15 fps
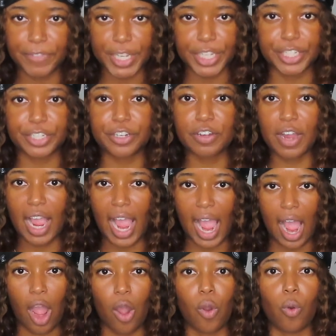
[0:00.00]
figure
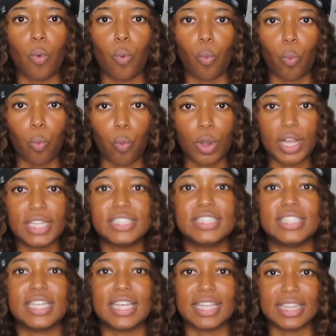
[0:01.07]
out
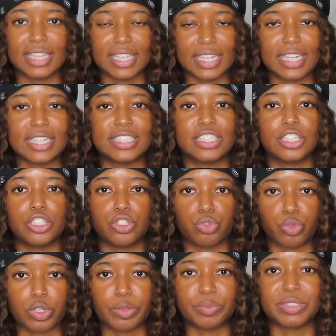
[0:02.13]
what these
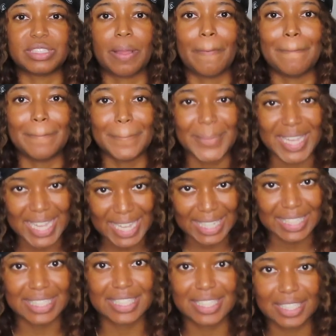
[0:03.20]
dreams
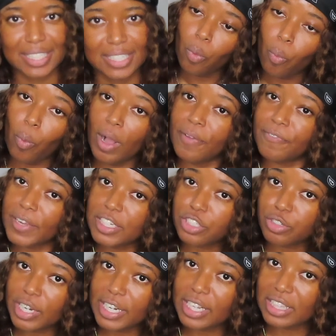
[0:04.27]
meant. One
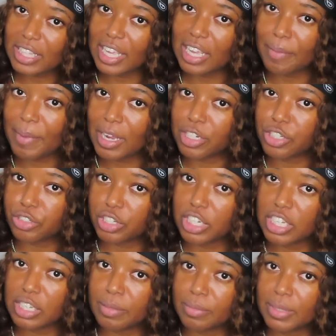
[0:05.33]
frustrating thing about a
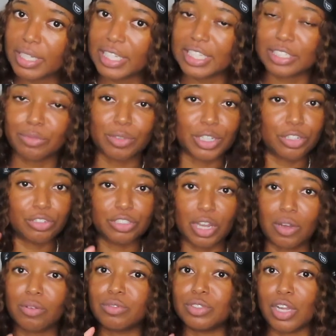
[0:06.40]
dream is when you
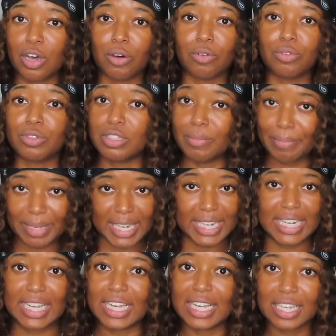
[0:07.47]
don't know the
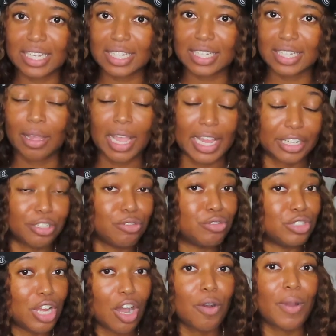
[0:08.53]
meaning, and you
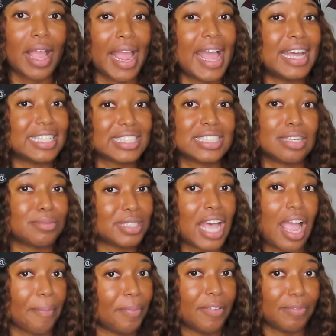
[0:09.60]
know it has some
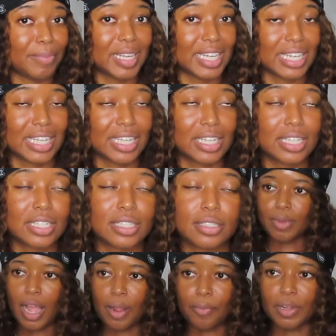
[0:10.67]
type of meaning.
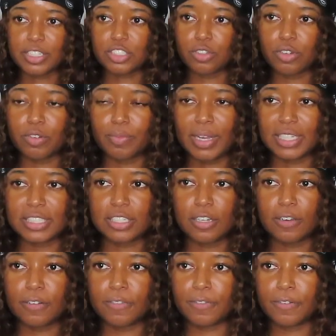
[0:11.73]
I wrestled with
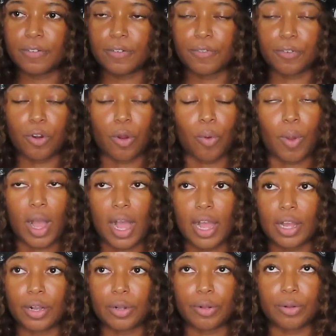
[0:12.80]
myself for a
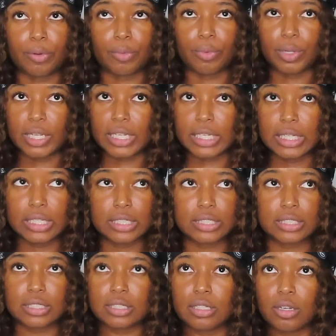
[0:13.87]
while,
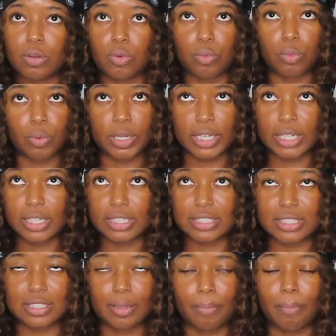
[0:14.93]
weeks,
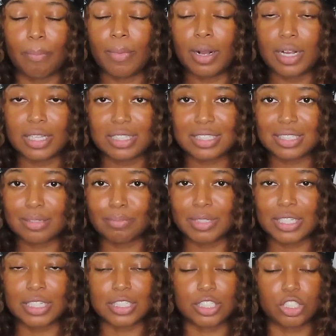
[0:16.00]
weeks, months,
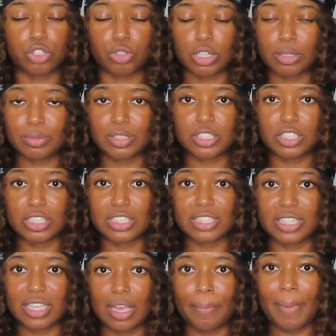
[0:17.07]
because the dreams
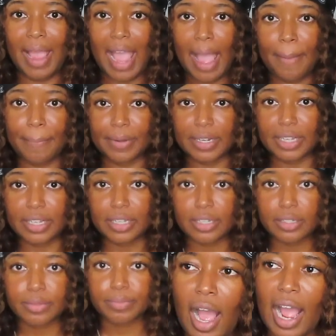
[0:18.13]
just kept happening.
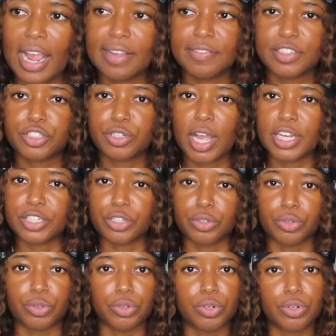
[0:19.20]
I even tried to
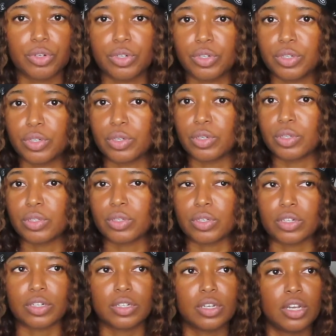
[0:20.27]
Google
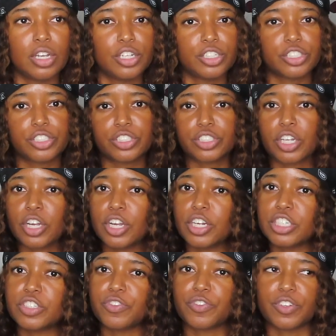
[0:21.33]
or
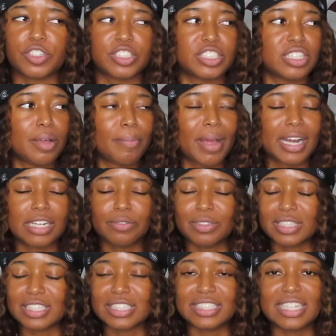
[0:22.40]
search for somebody
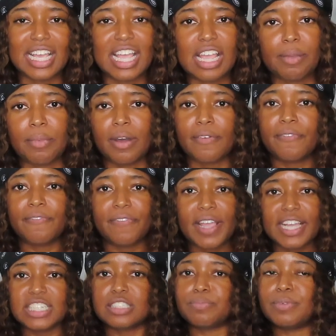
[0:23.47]
with this name on
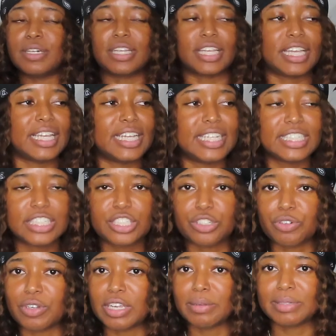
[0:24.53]
Facebook,
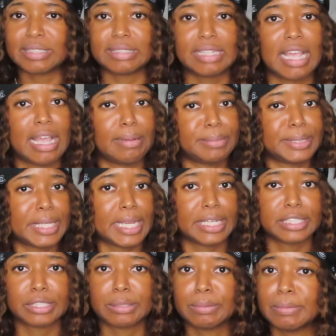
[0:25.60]
Instagram,
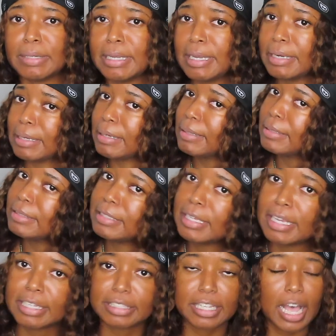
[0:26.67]
Snapchat, Twitter,
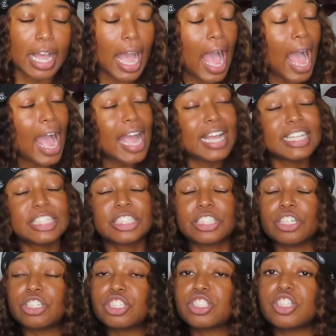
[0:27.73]
TikTok. I
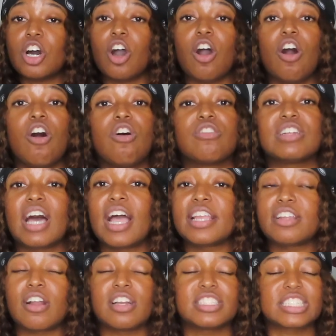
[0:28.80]
searched the whole
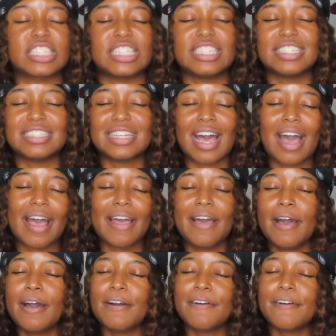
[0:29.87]
nine yards, could not